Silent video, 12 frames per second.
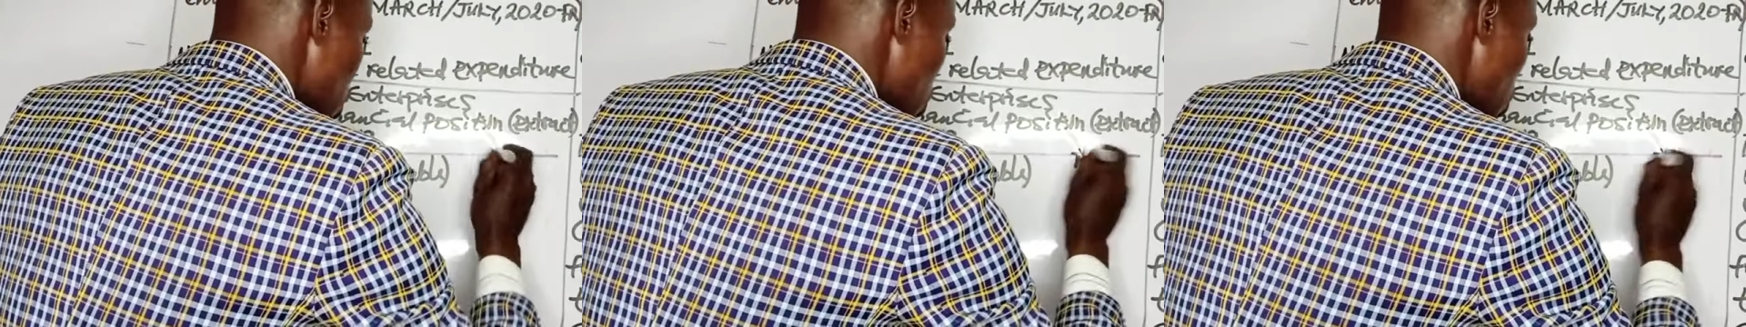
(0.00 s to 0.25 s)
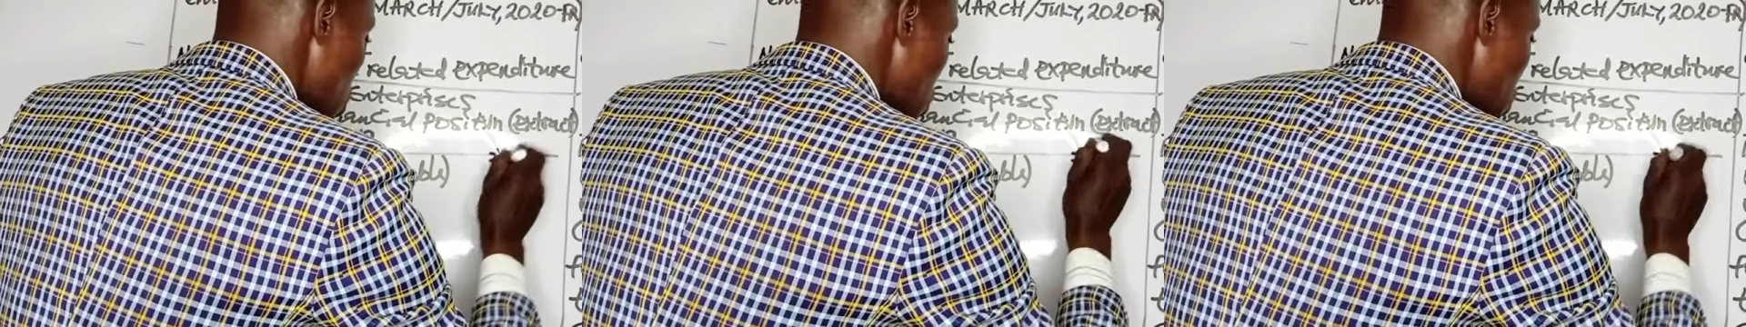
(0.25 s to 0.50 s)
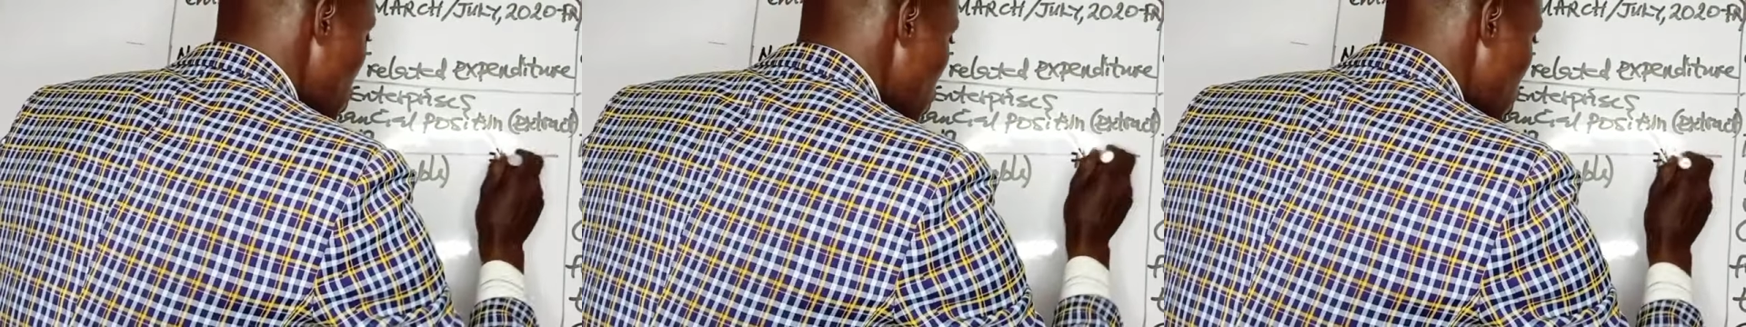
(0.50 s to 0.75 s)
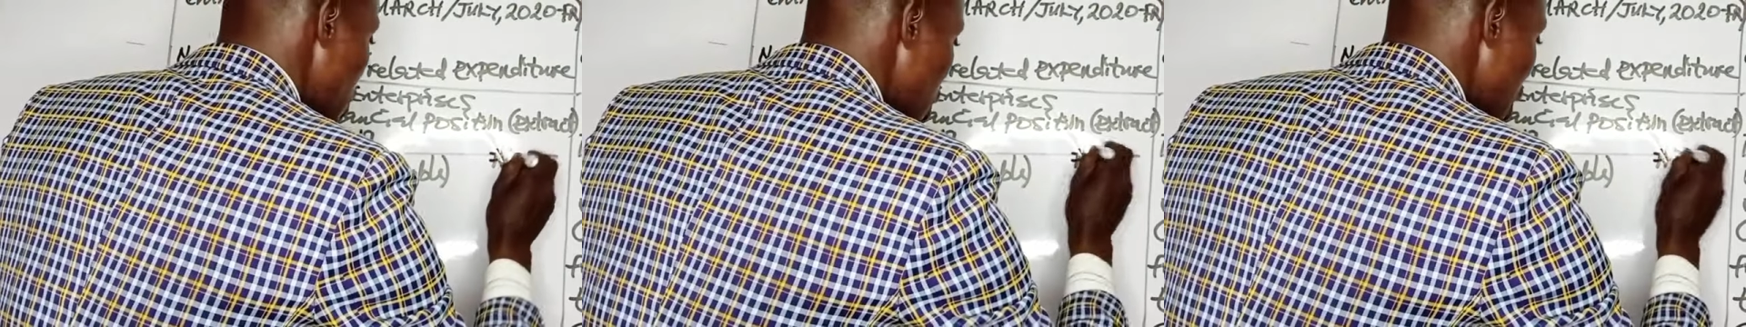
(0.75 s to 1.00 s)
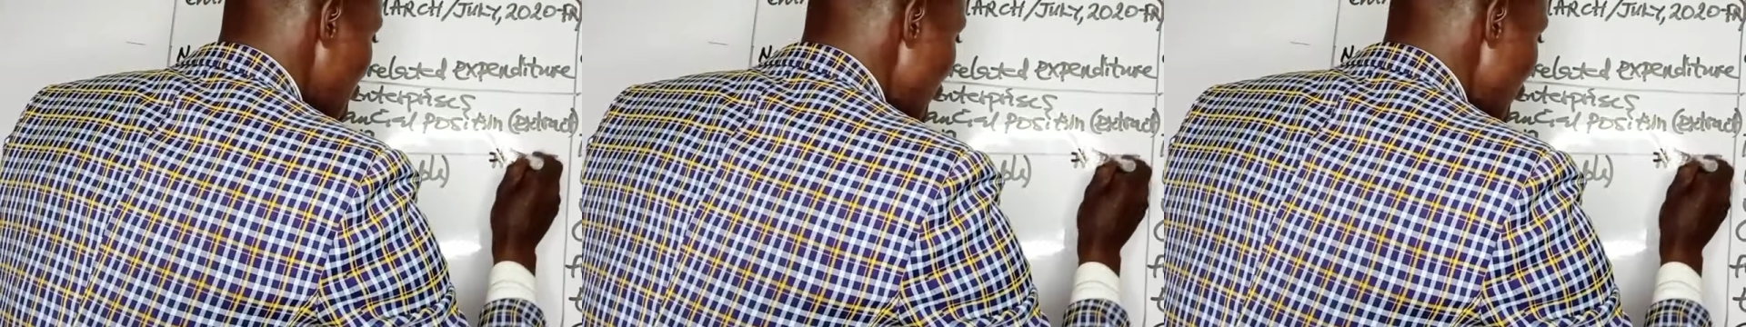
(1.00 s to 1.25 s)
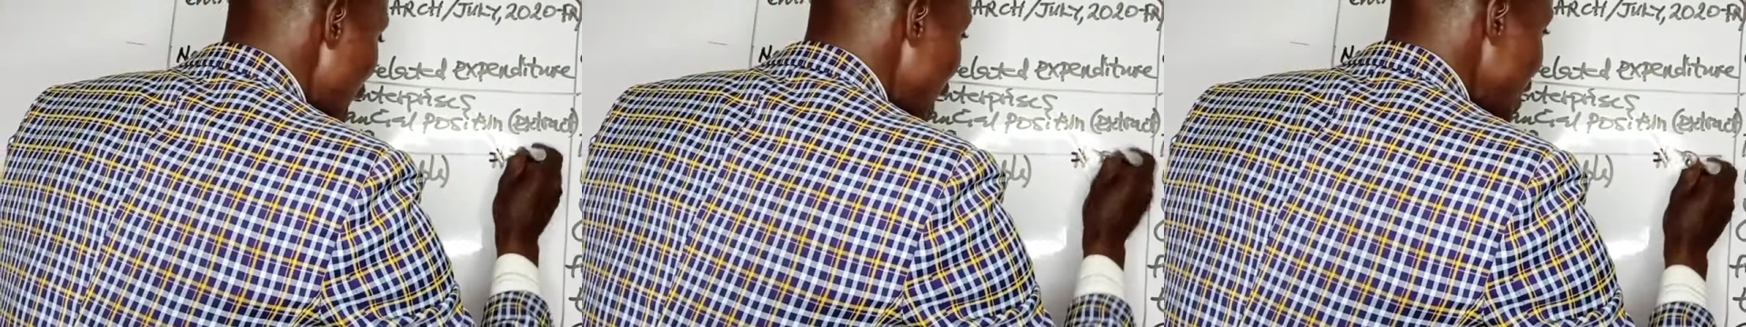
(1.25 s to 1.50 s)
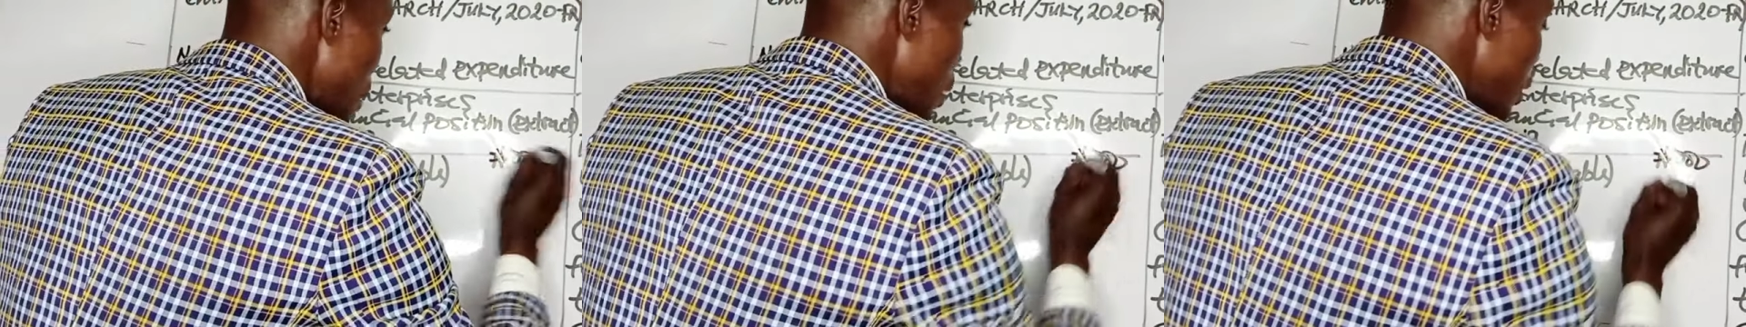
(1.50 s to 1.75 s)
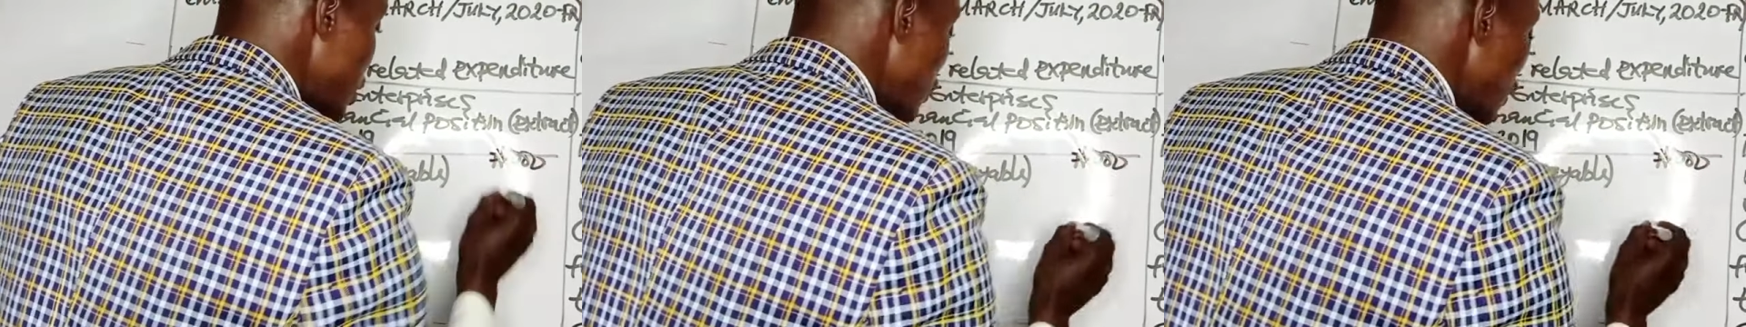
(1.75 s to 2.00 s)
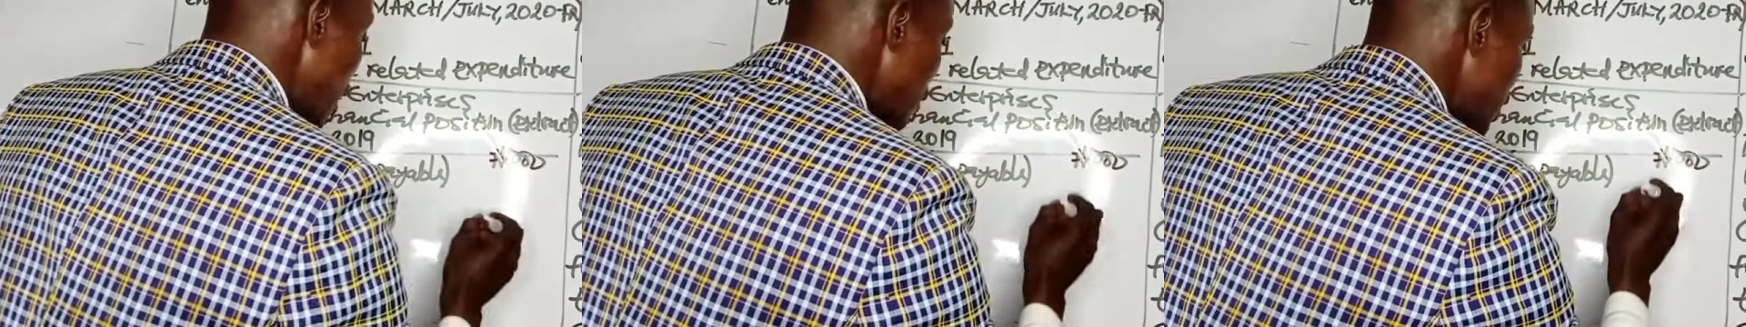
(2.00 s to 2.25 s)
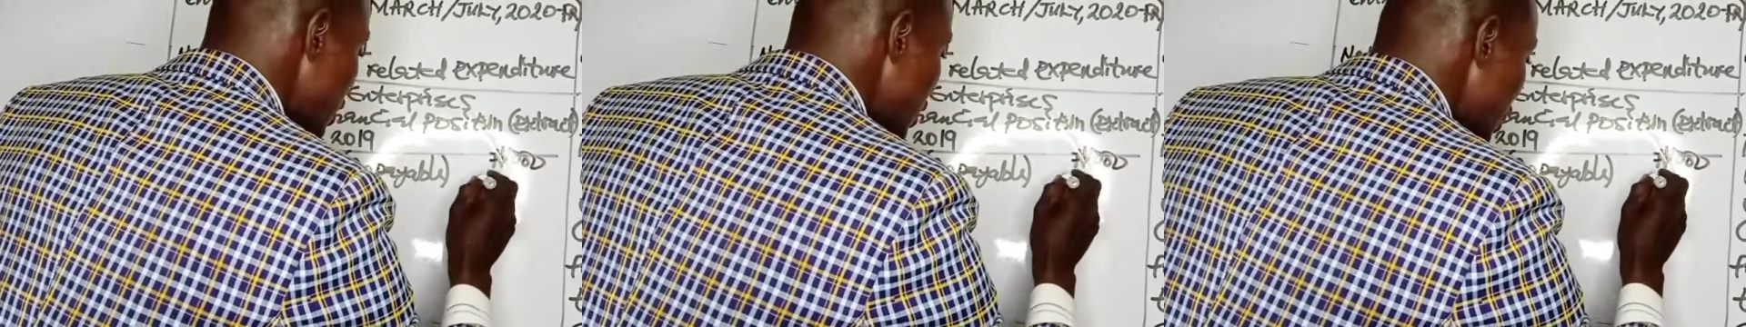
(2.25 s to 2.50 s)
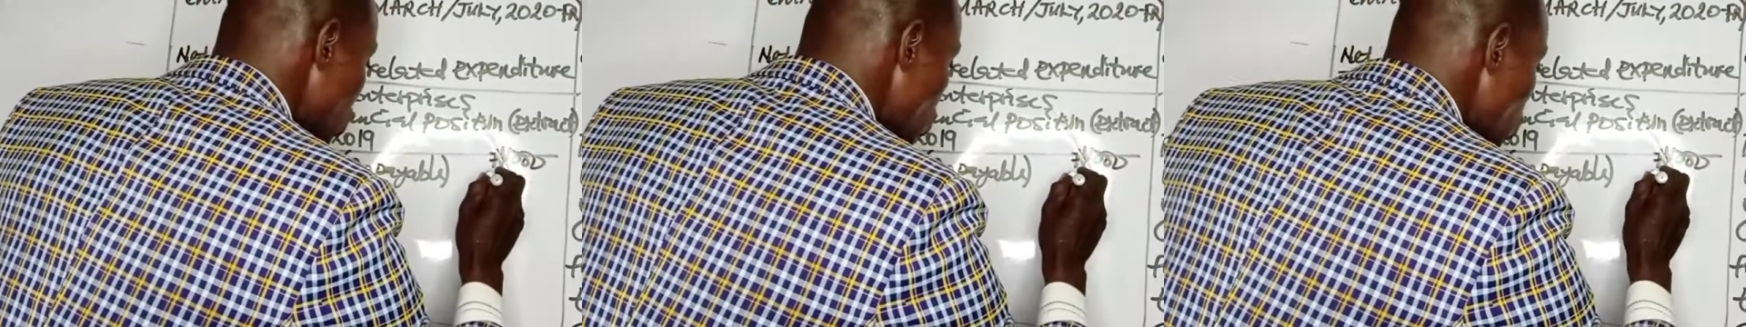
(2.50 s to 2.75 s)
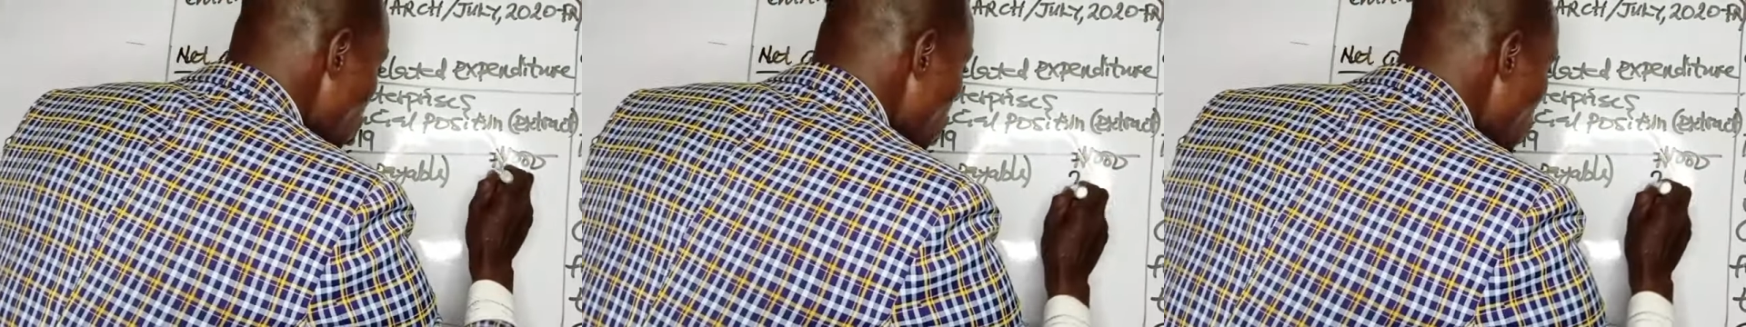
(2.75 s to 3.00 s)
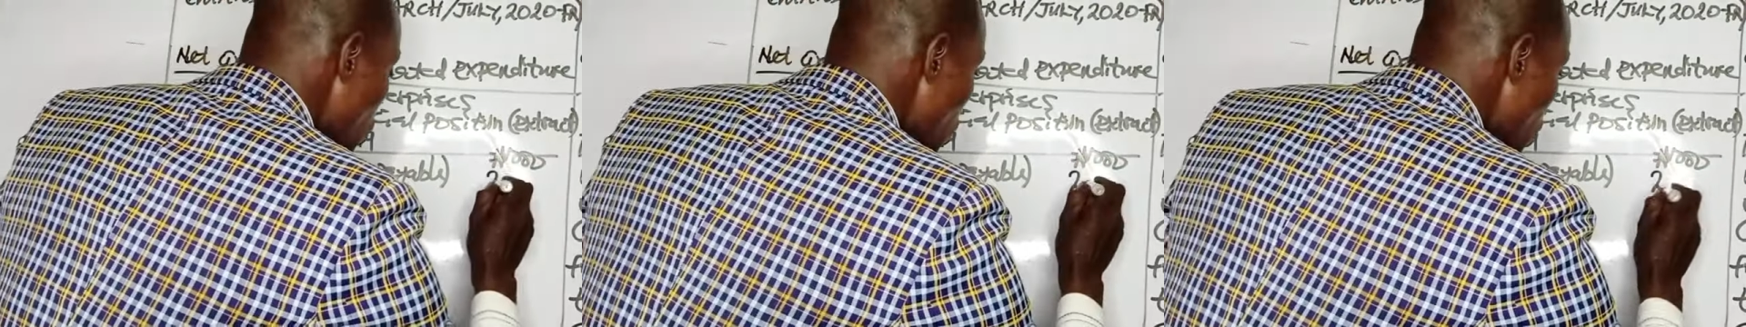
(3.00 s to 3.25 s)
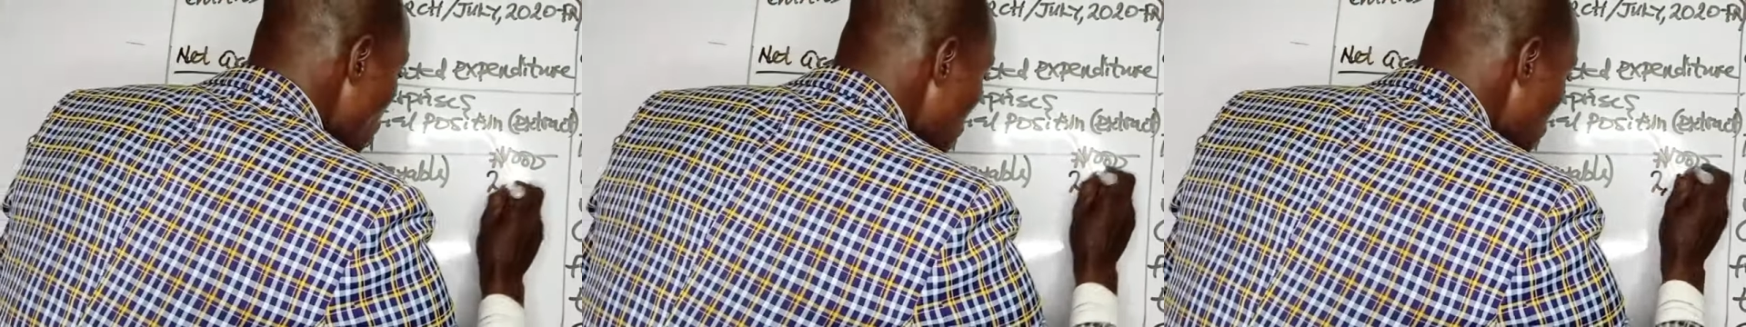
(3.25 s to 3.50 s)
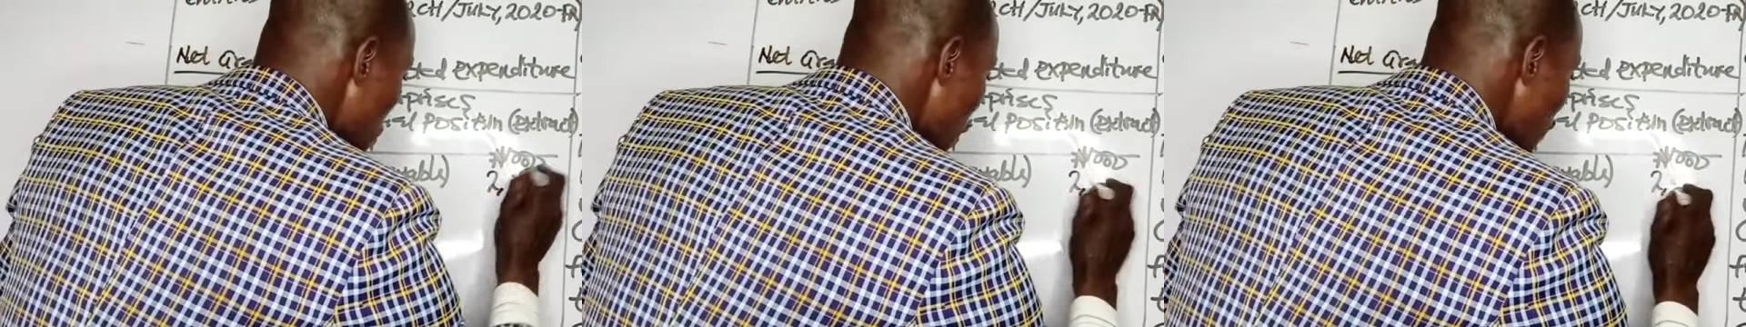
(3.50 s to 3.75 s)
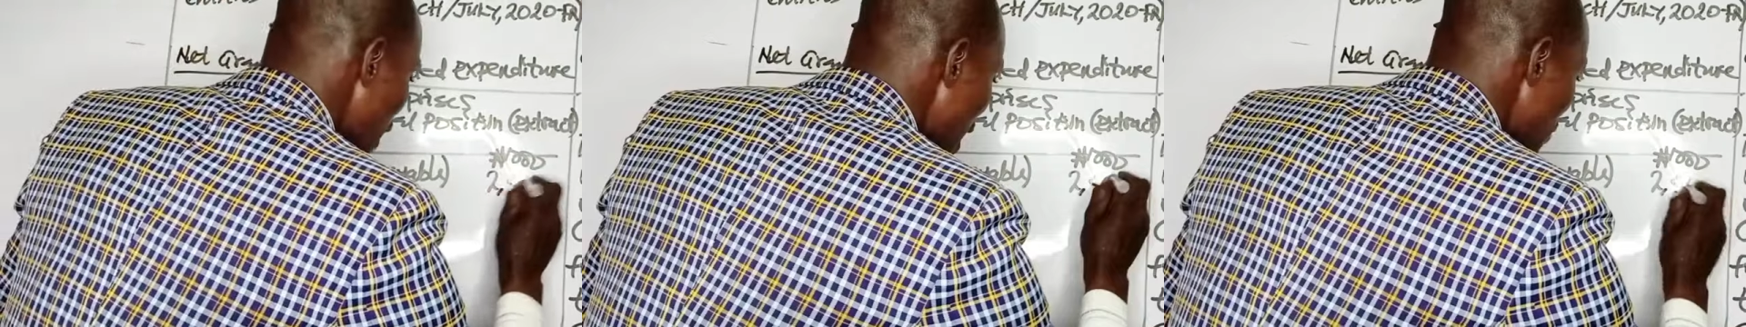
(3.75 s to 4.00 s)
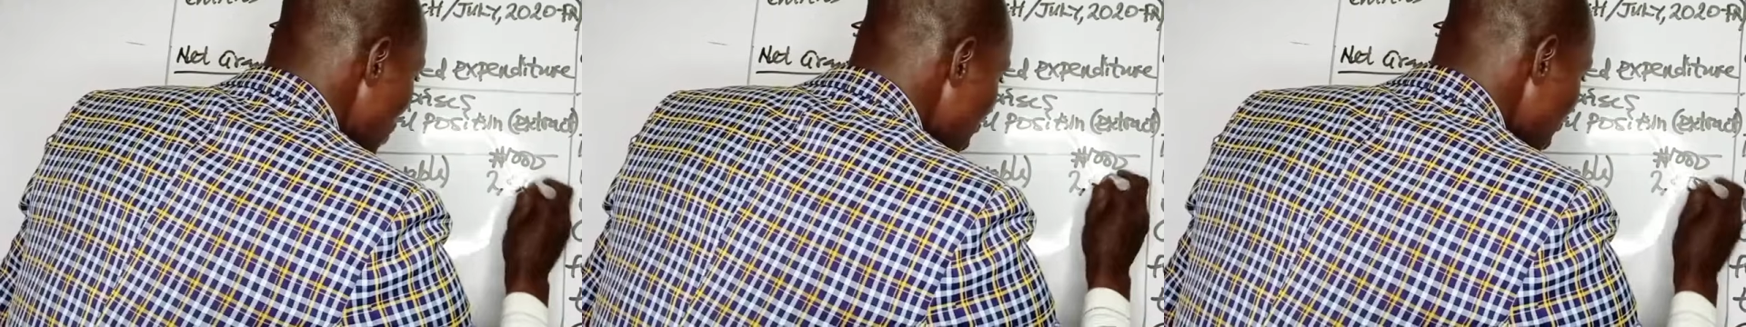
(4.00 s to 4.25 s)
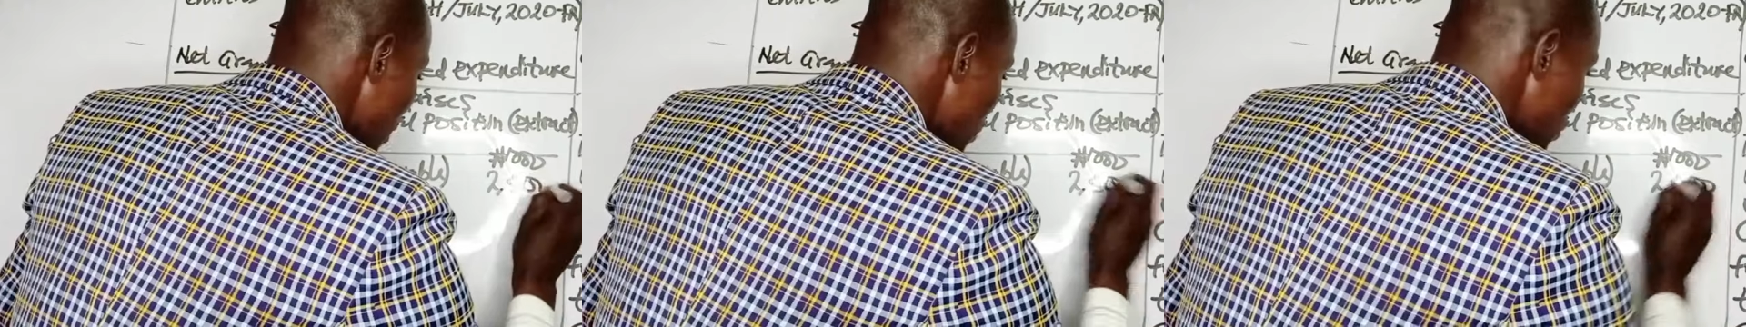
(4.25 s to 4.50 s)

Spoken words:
Nobody's mouth can be seen.